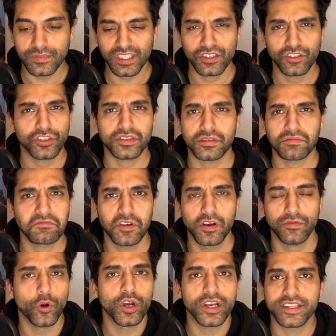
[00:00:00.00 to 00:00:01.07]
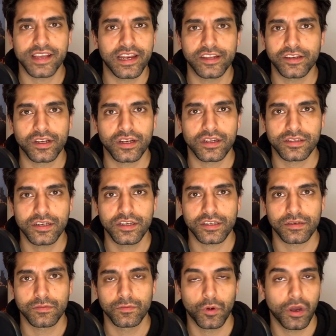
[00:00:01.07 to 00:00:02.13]
just avoid telling Nicola
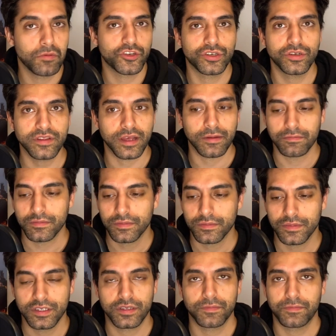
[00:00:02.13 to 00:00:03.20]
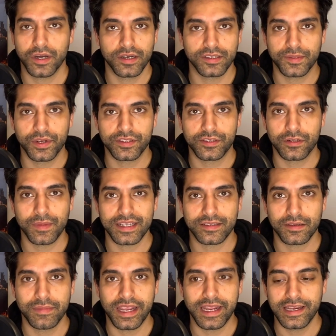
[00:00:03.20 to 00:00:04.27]
Sturgeon. Why would you do that? It's a party political
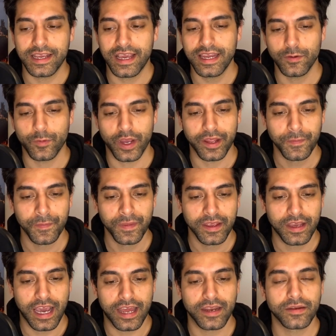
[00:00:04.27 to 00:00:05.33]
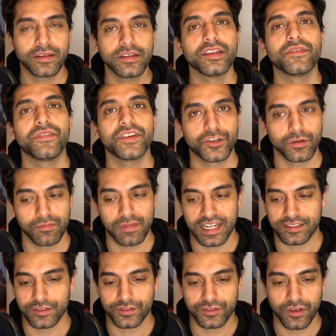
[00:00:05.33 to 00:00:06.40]
matter mainly anyway, and an individual
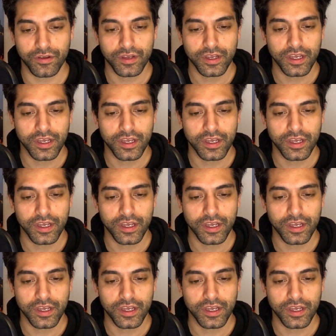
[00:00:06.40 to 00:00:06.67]
matter. So